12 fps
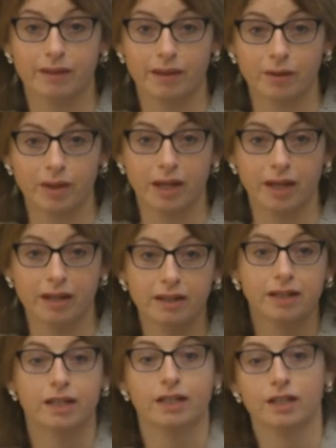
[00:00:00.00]

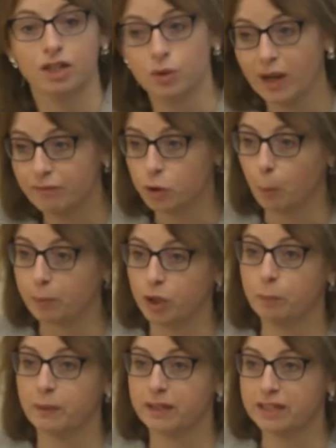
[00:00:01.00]
Okay? You have your
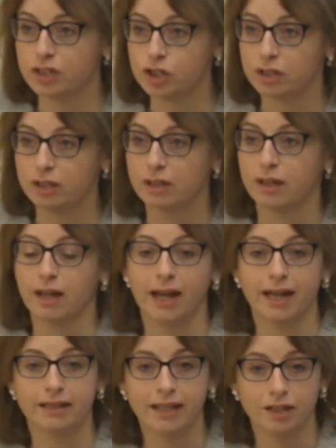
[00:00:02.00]
pupillage,
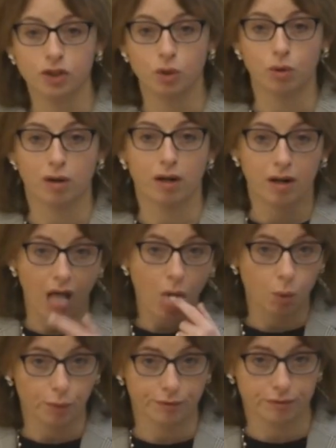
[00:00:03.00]
and then you are
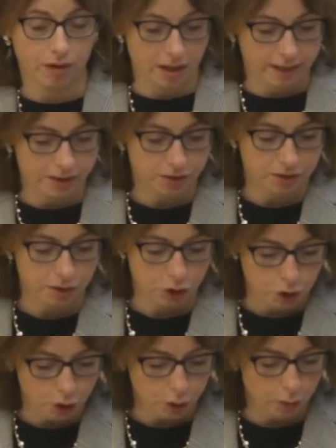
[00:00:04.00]
authorised
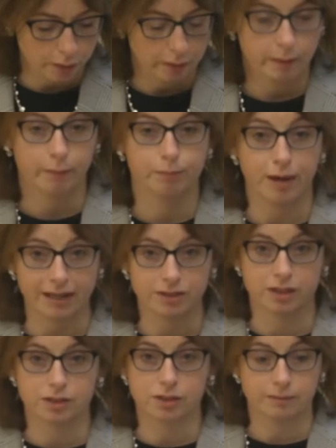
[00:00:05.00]
to
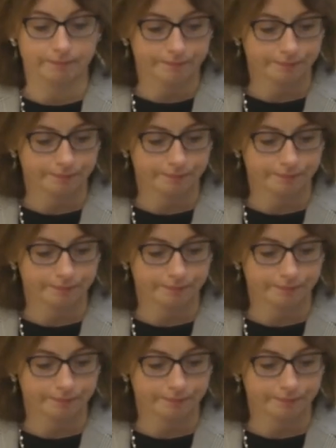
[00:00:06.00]
practice.